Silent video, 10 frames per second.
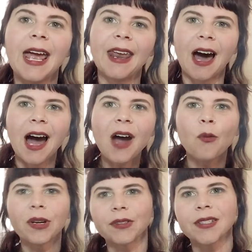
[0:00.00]
and I
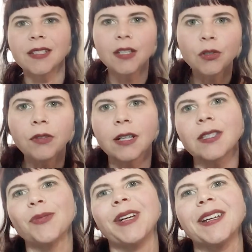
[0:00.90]
will see you
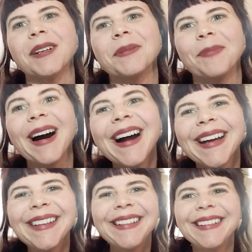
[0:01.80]
next week. Bye.